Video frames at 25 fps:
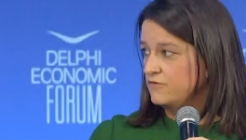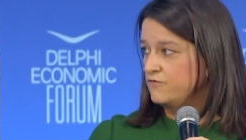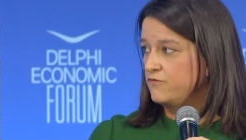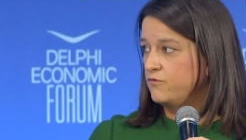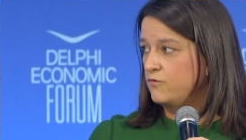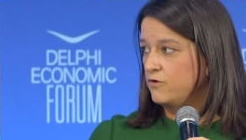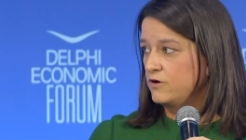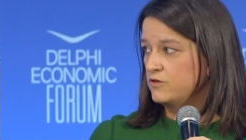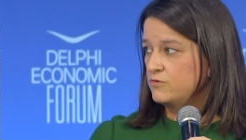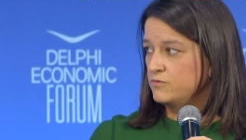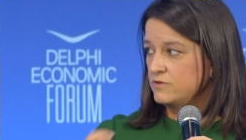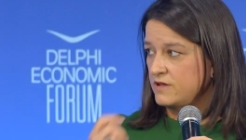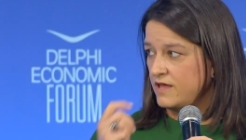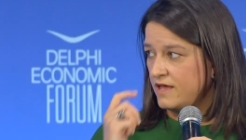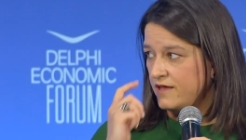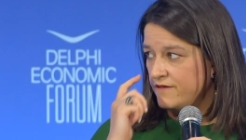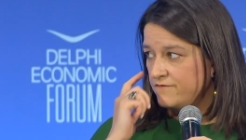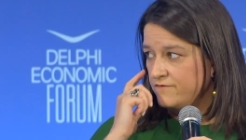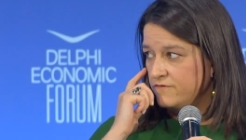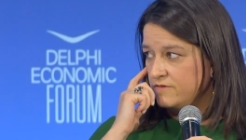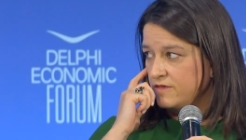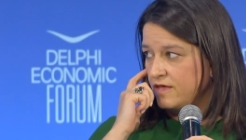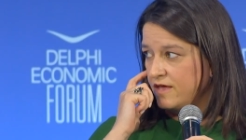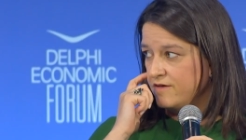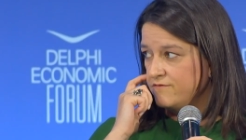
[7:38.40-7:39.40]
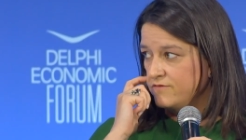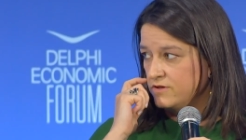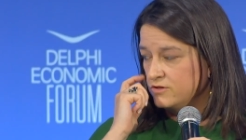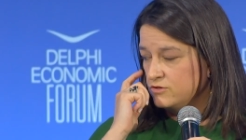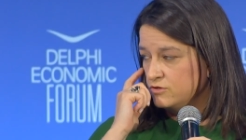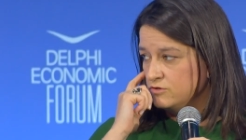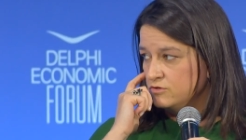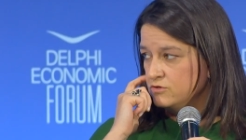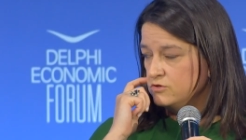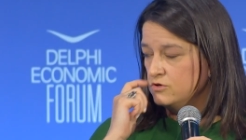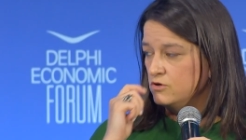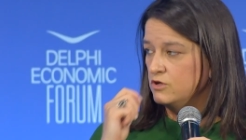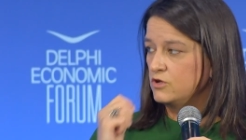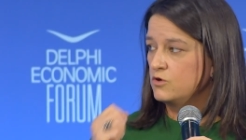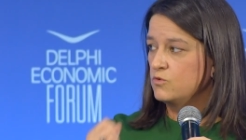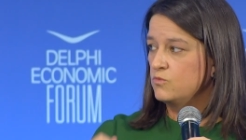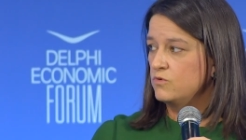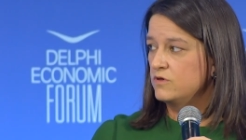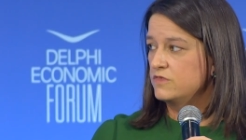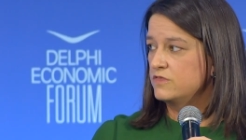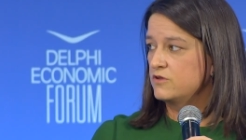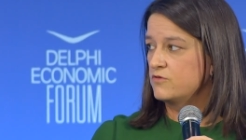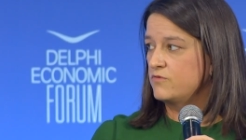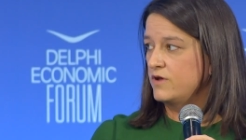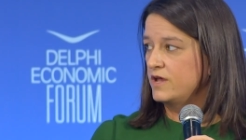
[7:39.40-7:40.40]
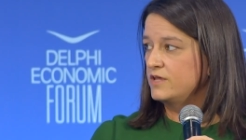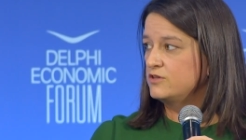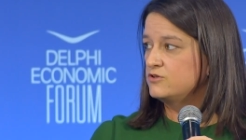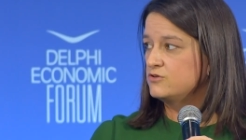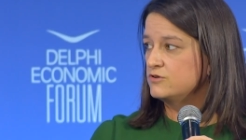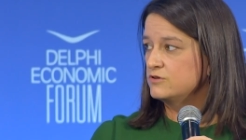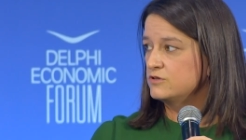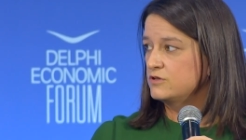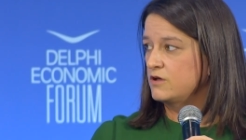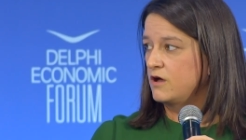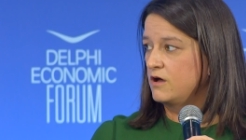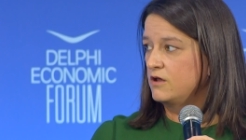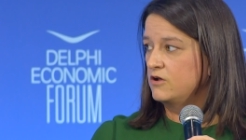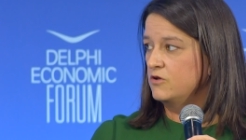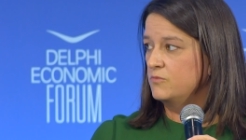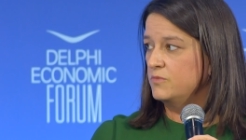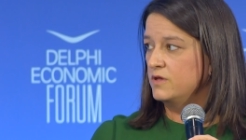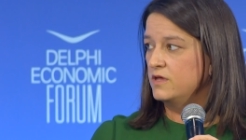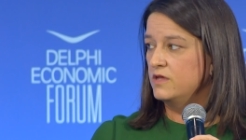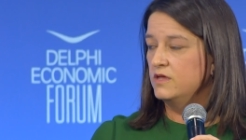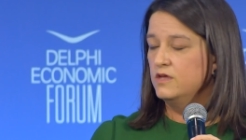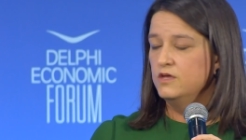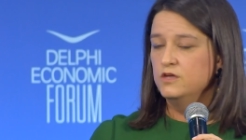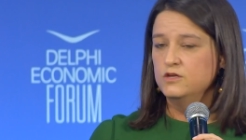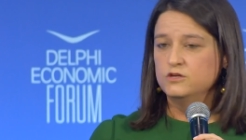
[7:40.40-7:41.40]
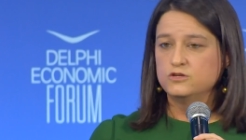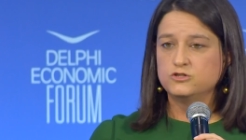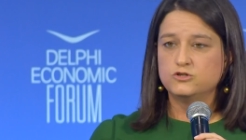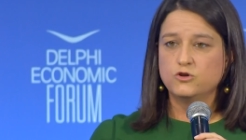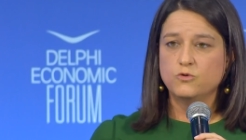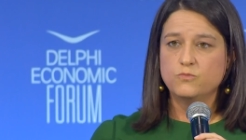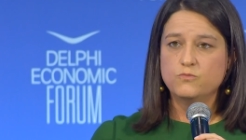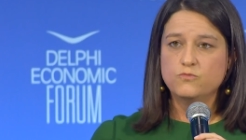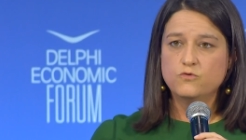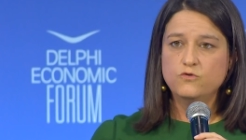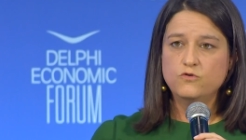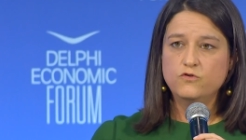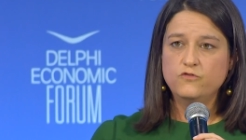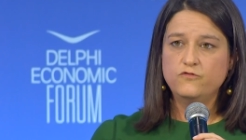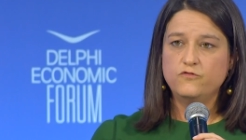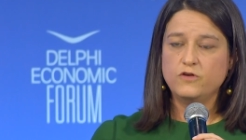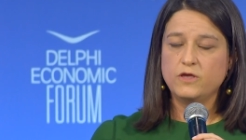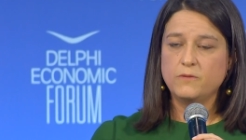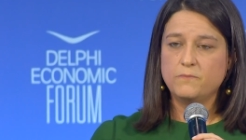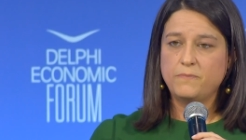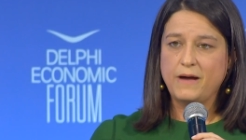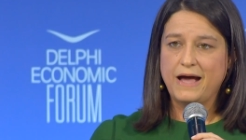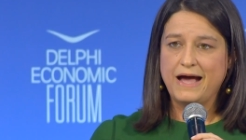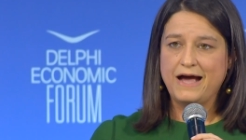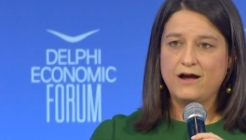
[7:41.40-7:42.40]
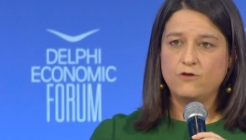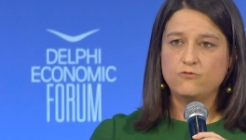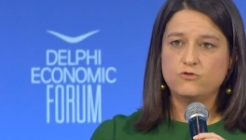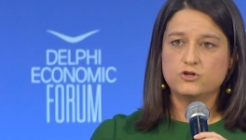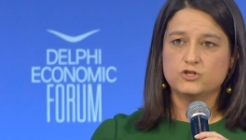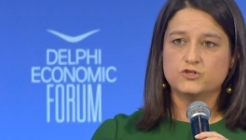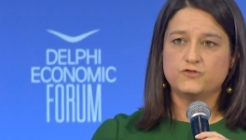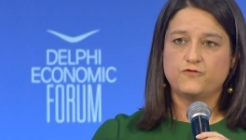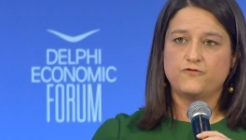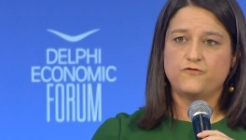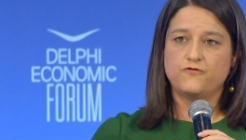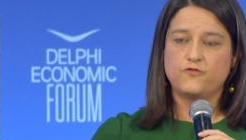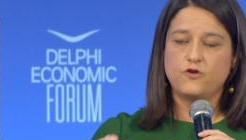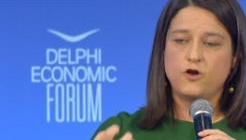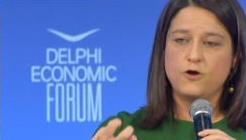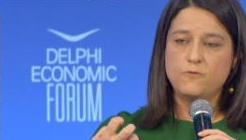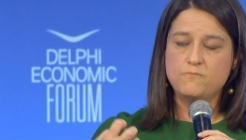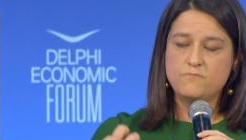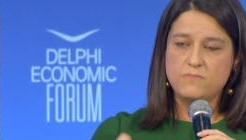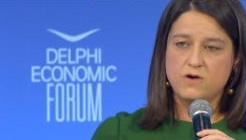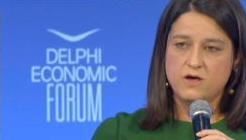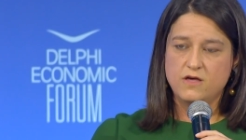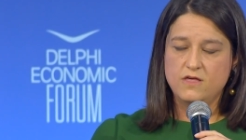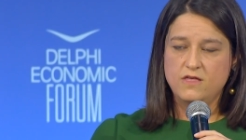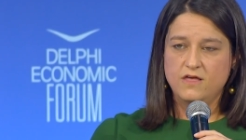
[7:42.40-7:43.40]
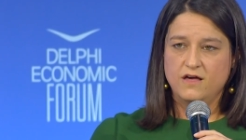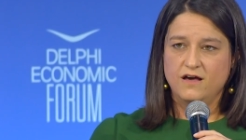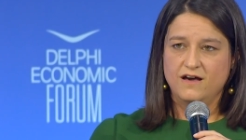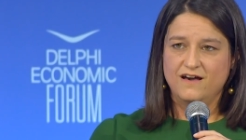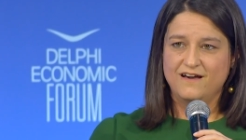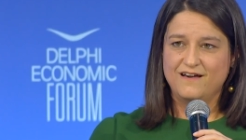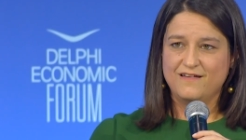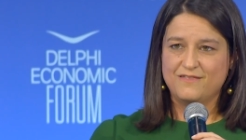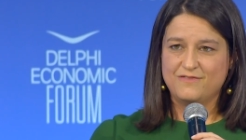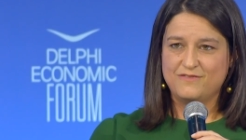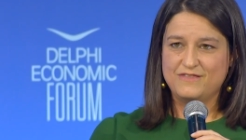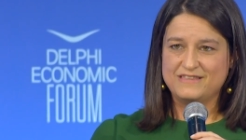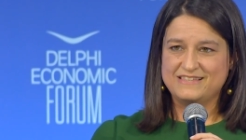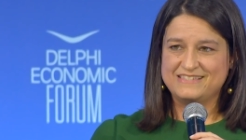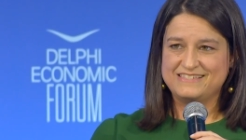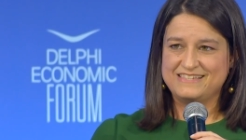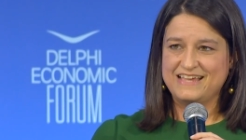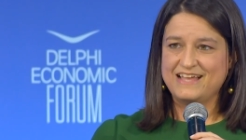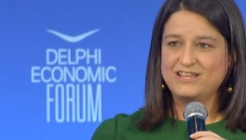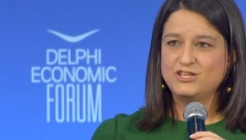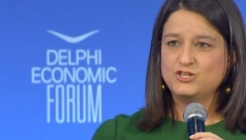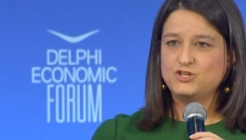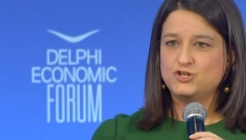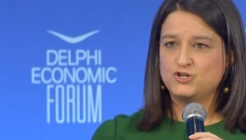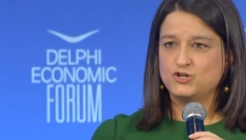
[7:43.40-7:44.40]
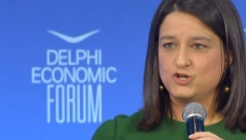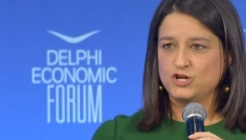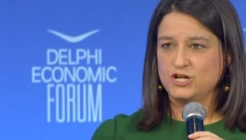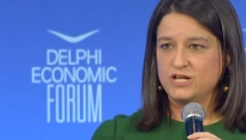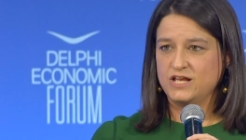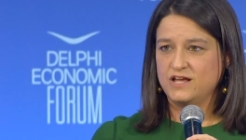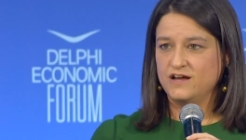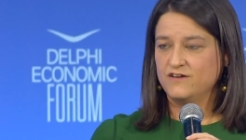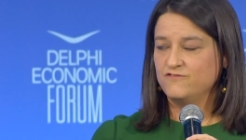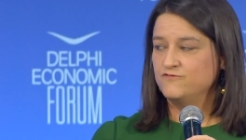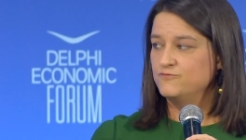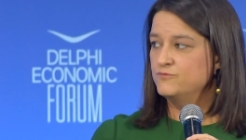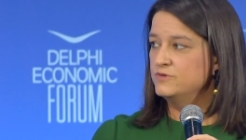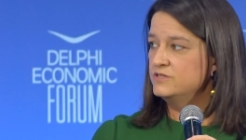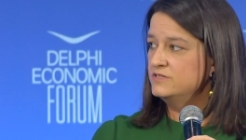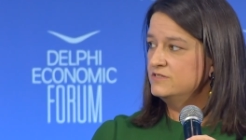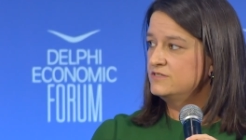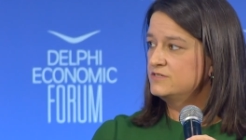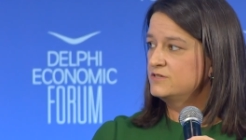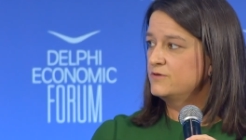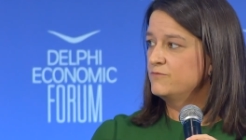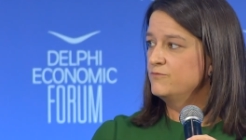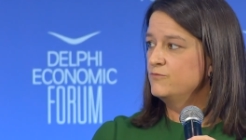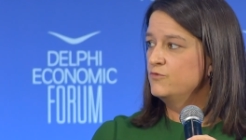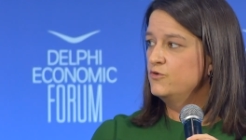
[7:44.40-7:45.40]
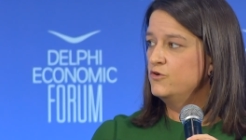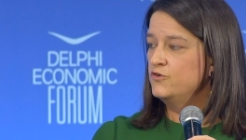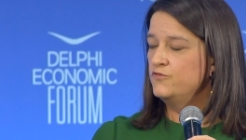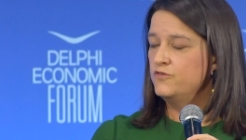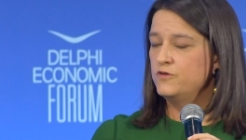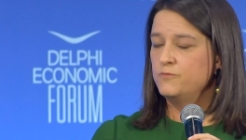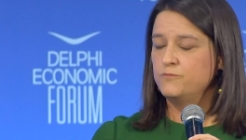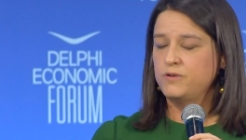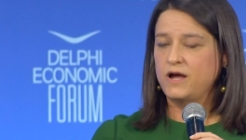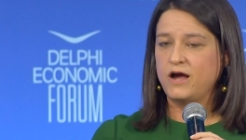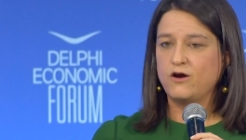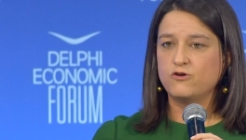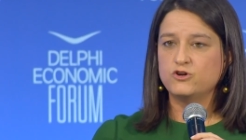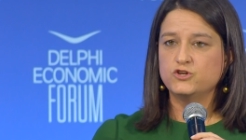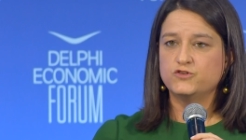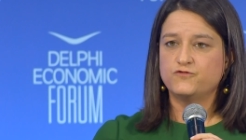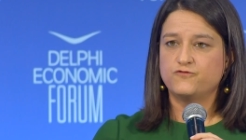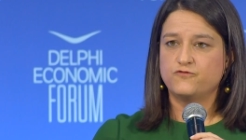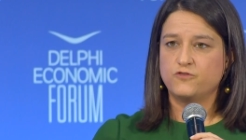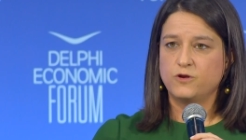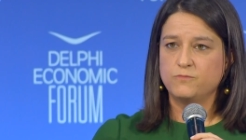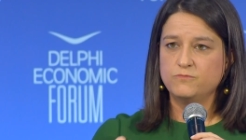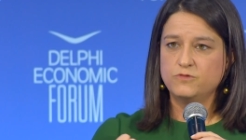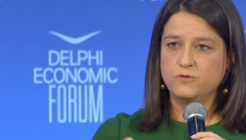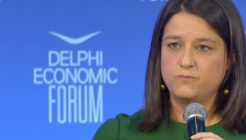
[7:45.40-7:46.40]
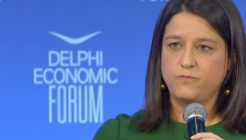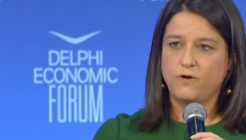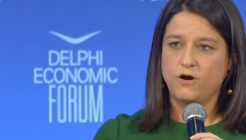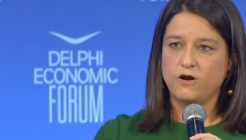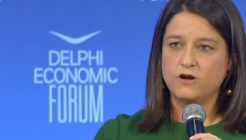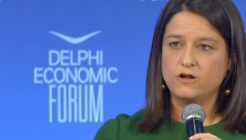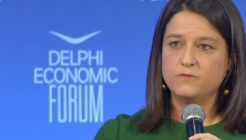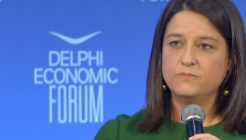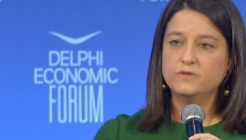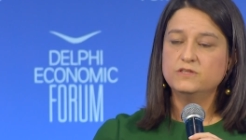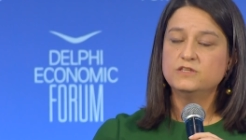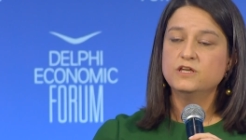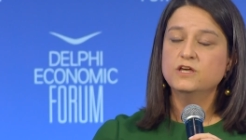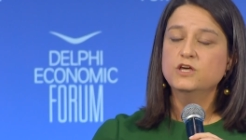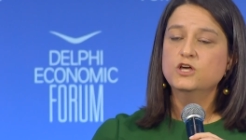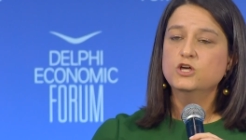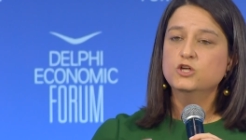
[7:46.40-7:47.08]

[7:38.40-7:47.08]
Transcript: fourth one have, having to doing with greater autonomy. So moving powers from uh, the central government, moving powers from the parliament